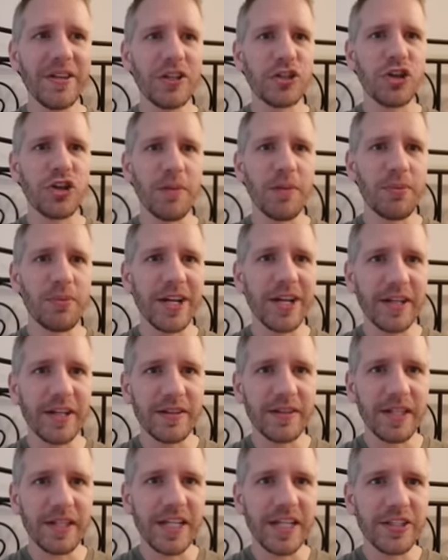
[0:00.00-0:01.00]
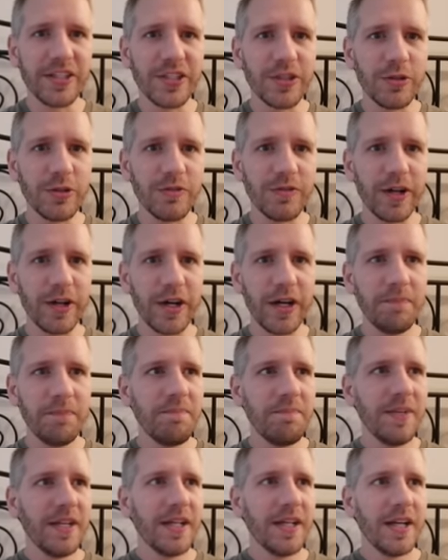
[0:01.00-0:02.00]
the drop rate at least so far.
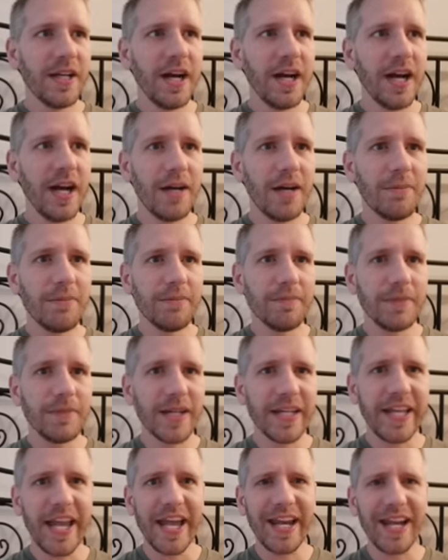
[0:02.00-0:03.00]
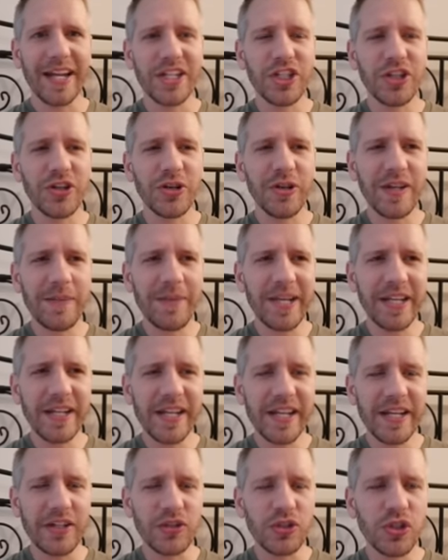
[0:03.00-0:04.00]
Again, I should only be
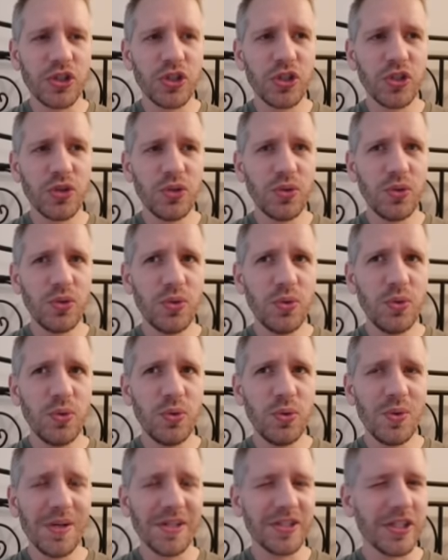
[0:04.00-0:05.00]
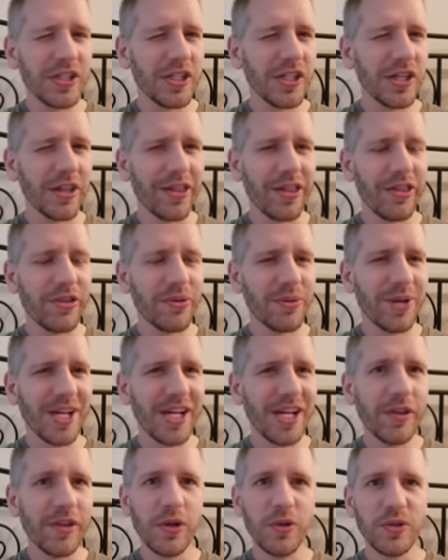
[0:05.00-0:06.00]
getting 2 to 3
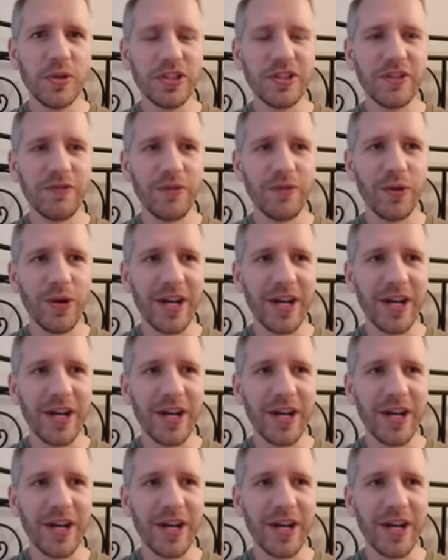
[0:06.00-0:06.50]
of those for